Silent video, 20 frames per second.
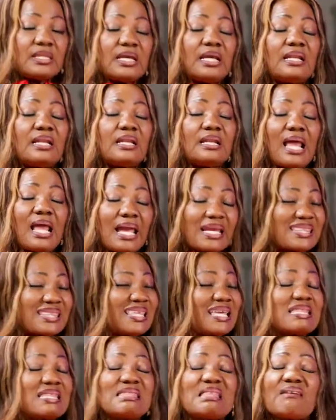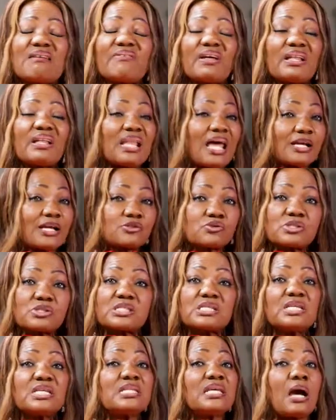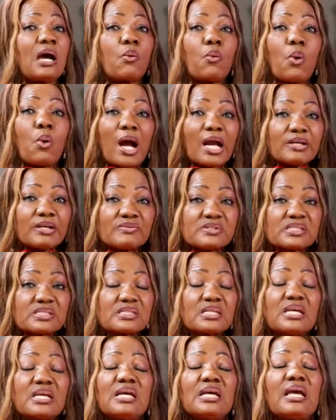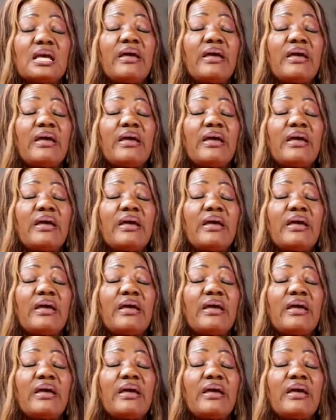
They like, they never like to see their wives